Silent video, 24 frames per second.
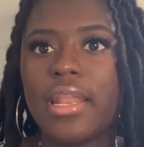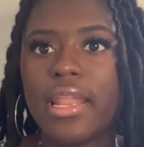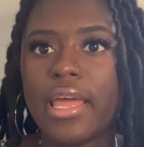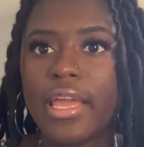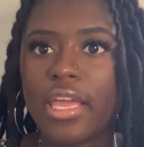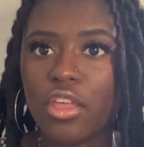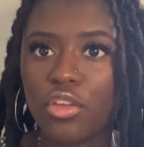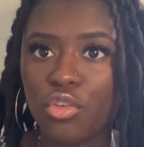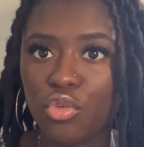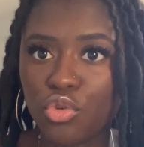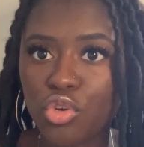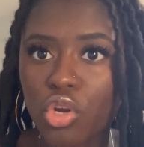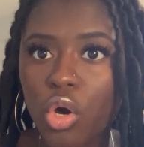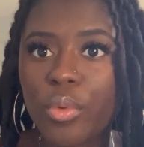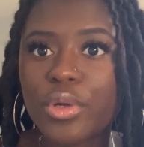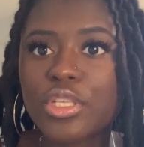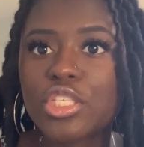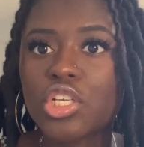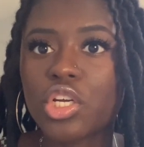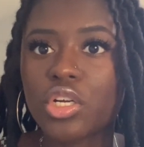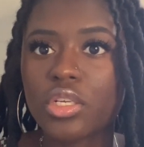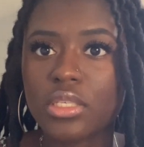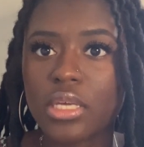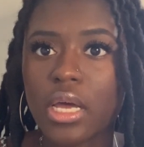Like, you know,
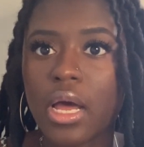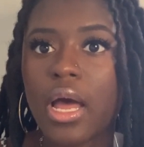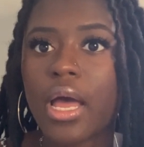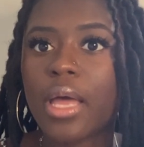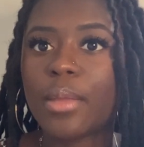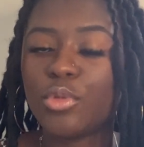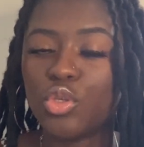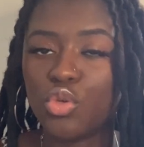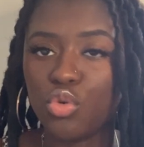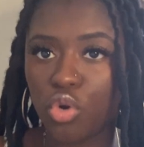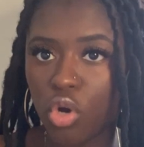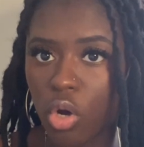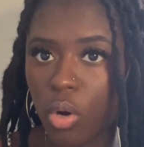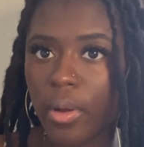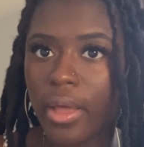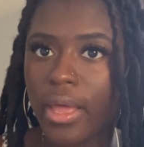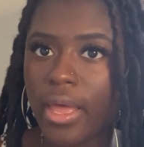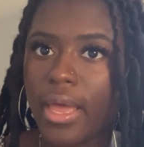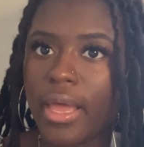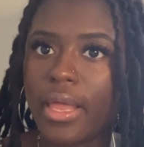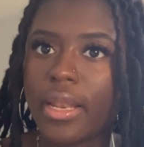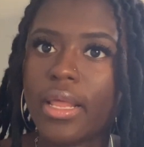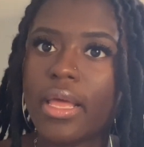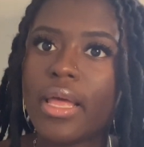it's your time, you go
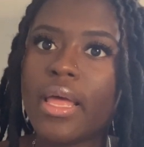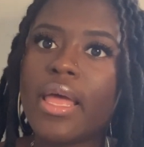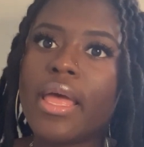ahead.